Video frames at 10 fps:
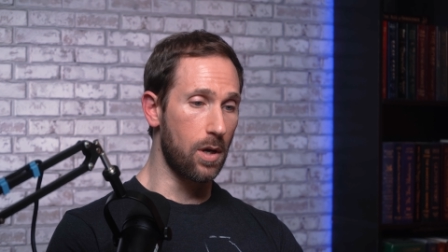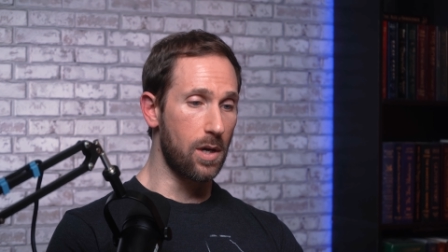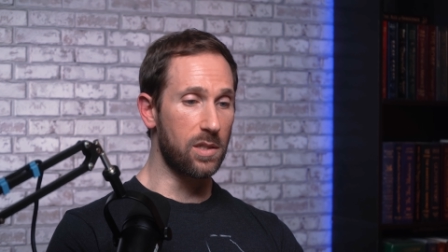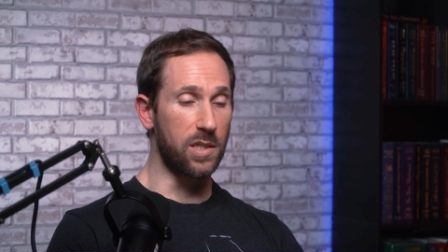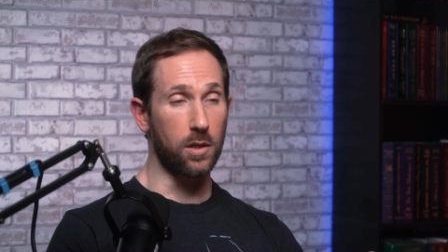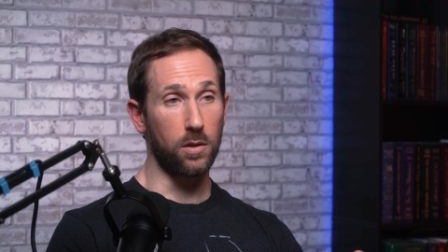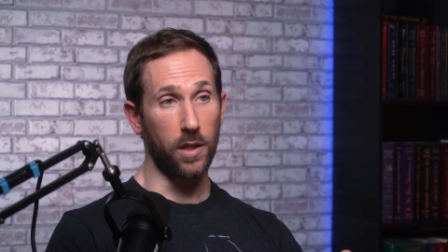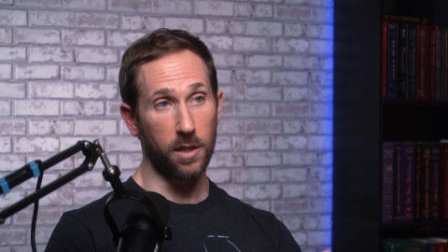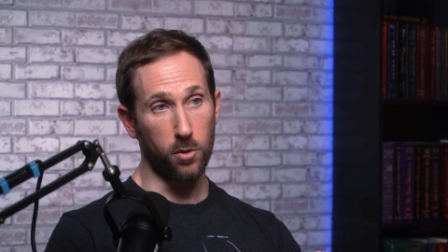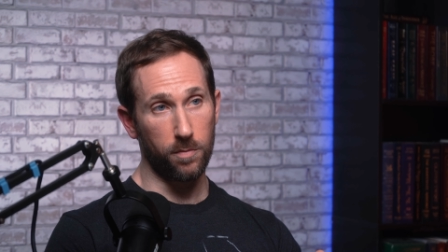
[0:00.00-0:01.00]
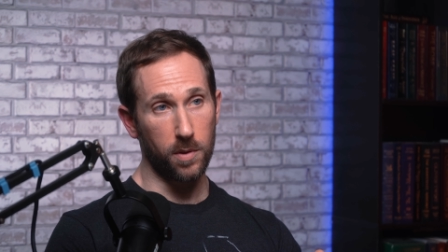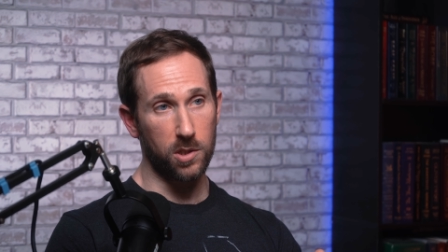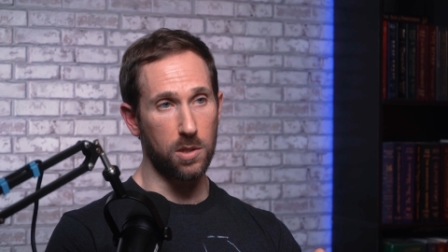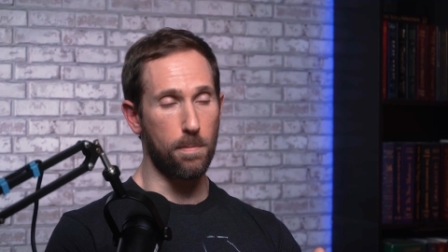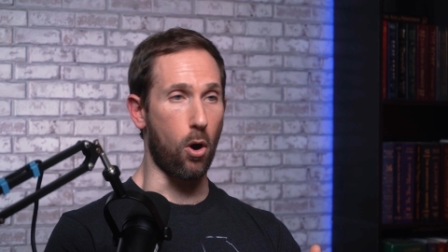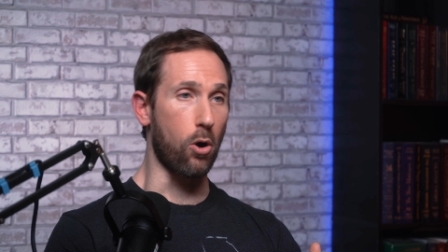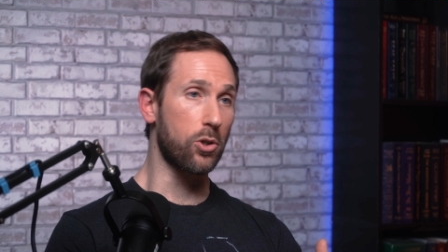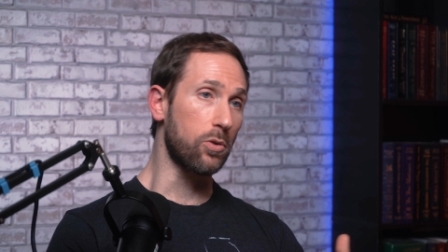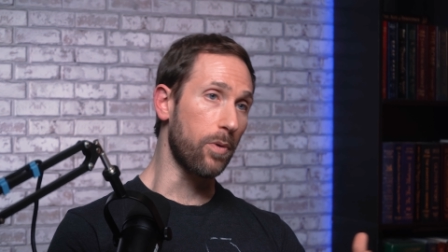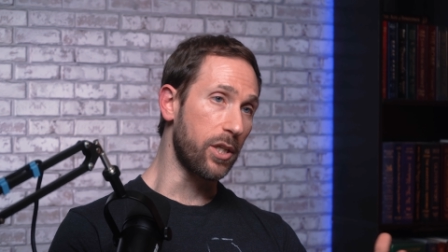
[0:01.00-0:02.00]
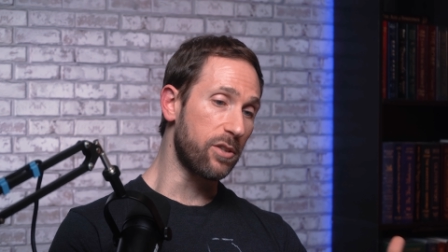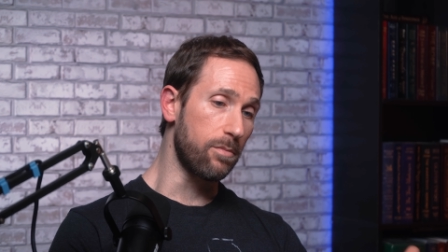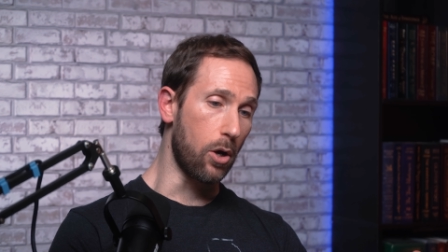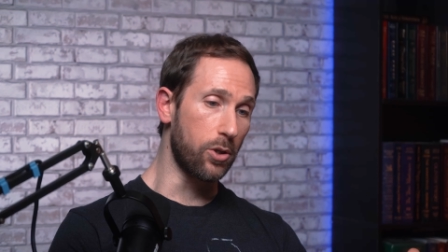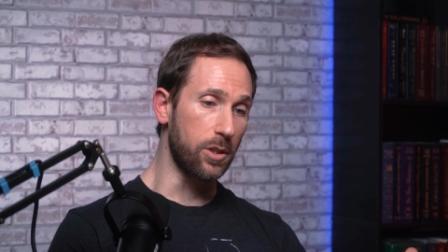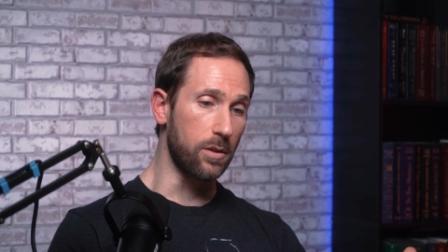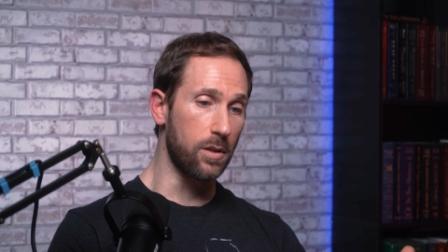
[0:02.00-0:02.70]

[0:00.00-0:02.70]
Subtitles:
single leg movements, partial range of motion,